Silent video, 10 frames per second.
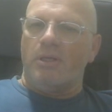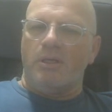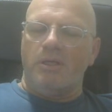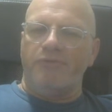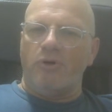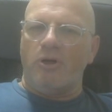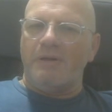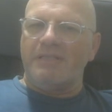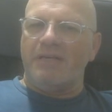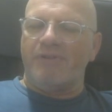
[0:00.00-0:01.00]
if you
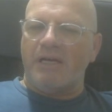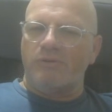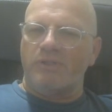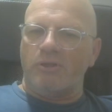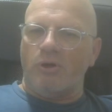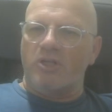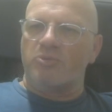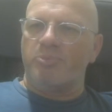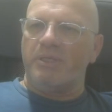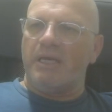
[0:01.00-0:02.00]
already have account in
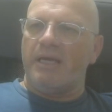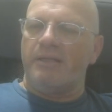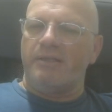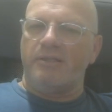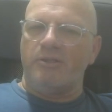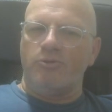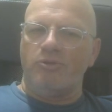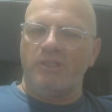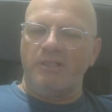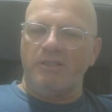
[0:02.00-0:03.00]
OLSP and
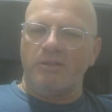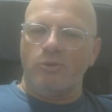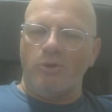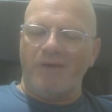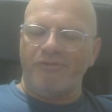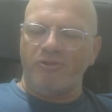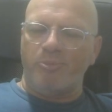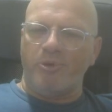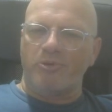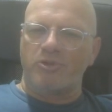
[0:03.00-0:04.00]
you haven't
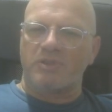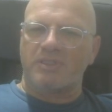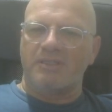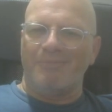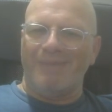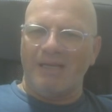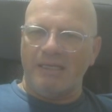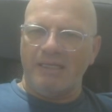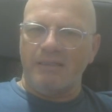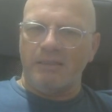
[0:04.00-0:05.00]
purchased the Mega
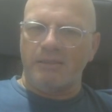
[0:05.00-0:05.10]
Link,